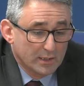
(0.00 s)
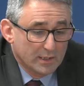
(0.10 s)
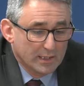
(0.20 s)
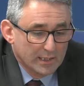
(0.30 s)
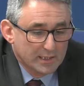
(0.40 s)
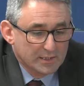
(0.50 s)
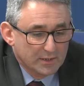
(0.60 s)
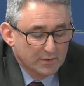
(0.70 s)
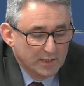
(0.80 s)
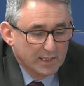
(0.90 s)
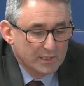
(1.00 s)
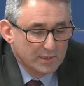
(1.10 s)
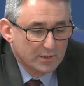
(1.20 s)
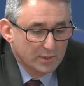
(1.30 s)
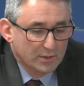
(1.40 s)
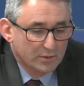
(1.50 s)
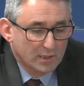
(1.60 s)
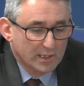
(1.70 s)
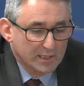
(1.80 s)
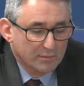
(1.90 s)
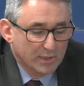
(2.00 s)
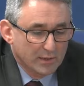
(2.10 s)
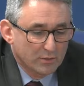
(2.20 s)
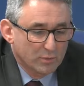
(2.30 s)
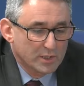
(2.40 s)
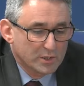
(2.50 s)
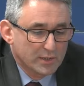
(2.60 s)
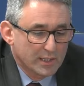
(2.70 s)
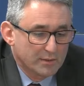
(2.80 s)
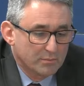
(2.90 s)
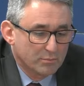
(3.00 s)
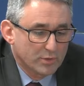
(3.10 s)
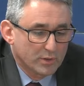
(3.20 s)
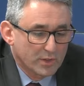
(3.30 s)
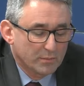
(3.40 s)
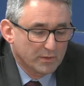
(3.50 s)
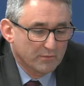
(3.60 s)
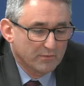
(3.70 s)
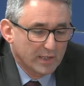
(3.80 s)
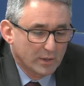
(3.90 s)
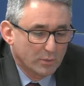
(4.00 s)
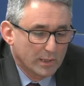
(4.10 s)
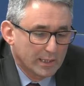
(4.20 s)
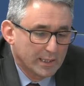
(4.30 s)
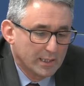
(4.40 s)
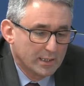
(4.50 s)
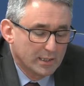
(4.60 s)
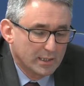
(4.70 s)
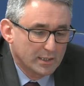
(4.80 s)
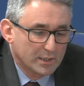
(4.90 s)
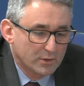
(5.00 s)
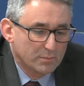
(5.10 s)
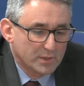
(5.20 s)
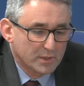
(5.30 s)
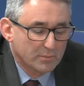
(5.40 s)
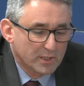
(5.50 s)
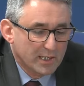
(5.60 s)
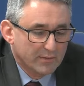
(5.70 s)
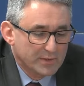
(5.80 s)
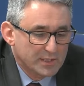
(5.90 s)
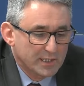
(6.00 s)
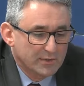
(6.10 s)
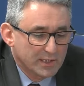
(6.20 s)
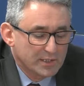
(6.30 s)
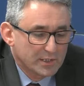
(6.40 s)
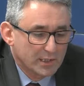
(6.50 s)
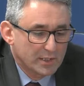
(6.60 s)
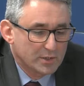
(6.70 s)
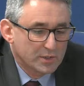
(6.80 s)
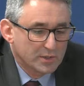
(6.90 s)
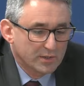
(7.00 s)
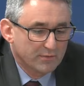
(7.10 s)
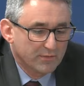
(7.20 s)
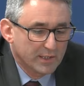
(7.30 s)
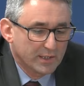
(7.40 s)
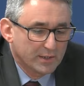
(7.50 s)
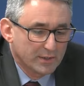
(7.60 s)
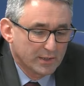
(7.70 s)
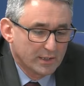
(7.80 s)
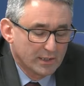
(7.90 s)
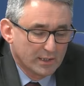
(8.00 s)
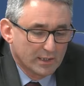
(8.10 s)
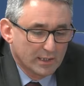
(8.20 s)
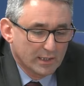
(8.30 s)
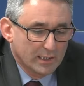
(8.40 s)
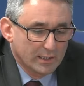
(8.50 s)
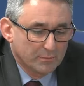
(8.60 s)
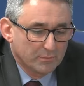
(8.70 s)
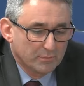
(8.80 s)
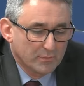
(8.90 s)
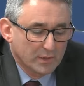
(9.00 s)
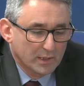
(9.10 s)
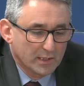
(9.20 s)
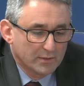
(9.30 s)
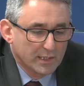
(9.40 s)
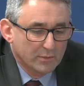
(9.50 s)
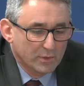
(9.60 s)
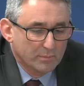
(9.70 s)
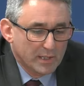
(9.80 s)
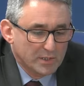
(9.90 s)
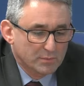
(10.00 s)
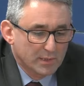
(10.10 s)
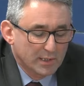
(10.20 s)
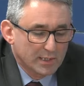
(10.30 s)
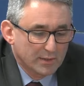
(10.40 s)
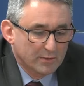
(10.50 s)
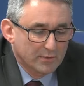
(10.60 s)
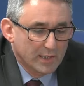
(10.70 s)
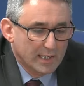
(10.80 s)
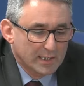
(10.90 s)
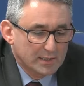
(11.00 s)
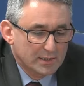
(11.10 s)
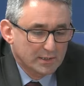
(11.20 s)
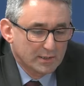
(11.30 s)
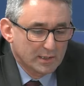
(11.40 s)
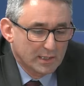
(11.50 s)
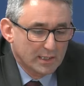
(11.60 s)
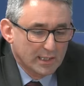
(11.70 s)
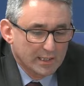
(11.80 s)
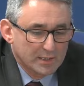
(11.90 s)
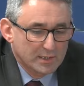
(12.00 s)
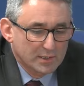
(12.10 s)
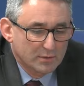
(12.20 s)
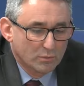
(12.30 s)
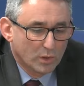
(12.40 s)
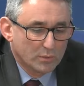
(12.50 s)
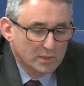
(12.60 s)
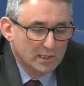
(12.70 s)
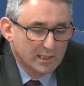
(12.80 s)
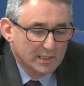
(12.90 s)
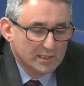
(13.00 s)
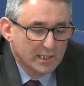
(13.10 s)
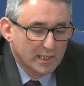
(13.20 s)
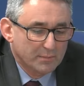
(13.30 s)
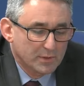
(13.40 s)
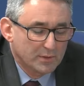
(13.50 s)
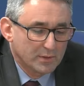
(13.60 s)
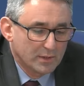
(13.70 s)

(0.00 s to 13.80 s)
hit the external cladding panel, which then broke up and fell away and opened up the cavity and the insulation to the fire. And they were benchmarking that against what was likely to happen